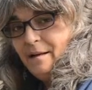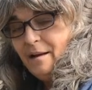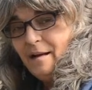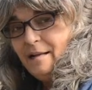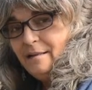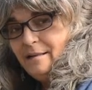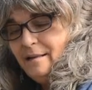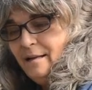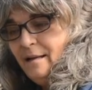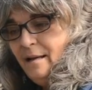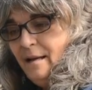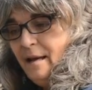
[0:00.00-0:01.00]
gut
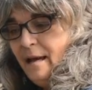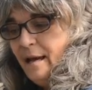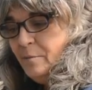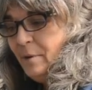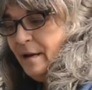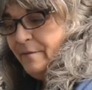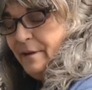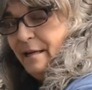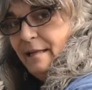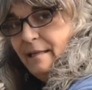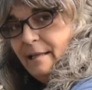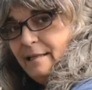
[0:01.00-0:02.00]
and we have an
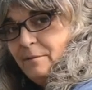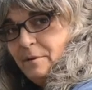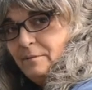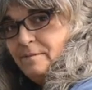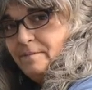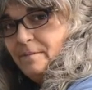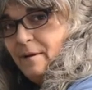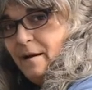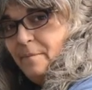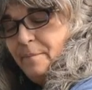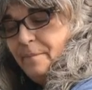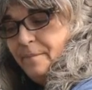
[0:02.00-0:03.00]
inlet that would
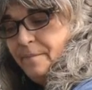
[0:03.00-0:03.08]
uh,